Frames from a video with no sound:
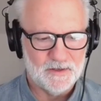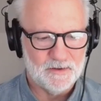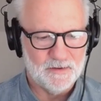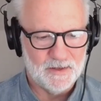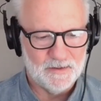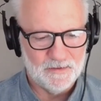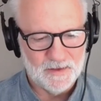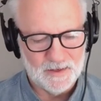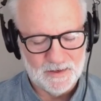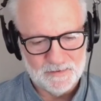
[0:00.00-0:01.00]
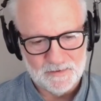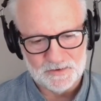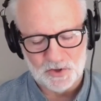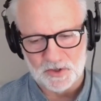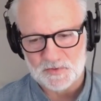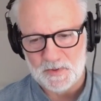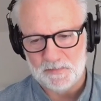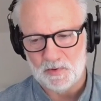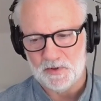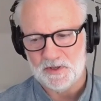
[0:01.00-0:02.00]
the church
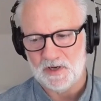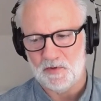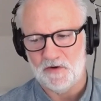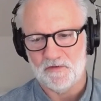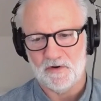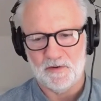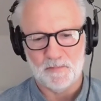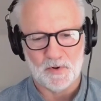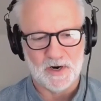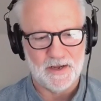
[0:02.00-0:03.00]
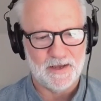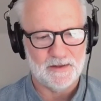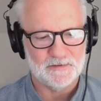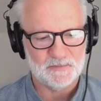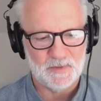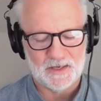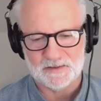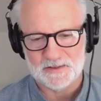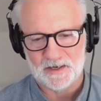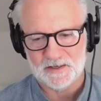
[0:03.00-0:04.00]
people would come over and pray and speak
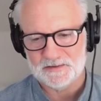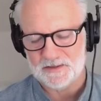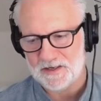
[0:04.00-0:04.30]
in tongues.